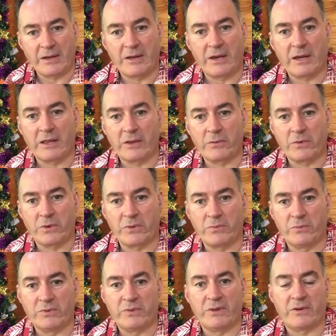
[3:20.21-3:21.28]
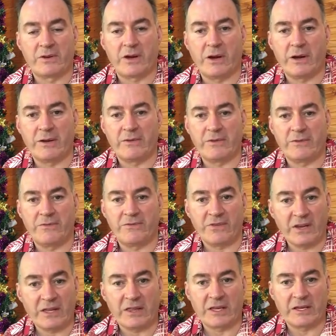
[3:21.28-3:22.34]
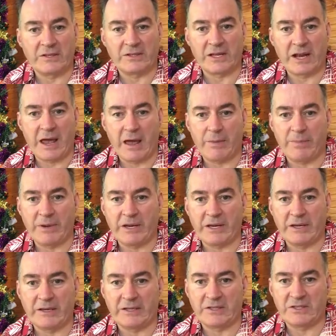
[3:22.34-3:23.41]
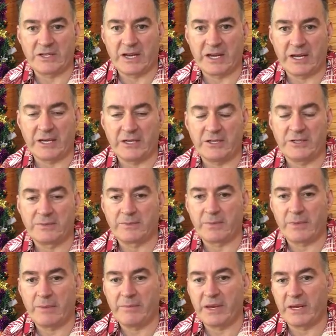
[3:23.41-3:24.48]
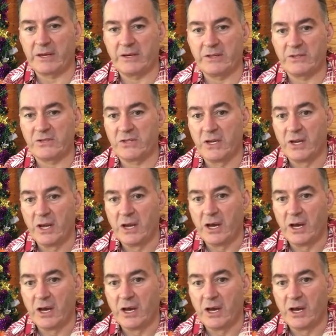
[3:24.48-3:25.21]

dealing with the kinds of feelings that happen in this stage, because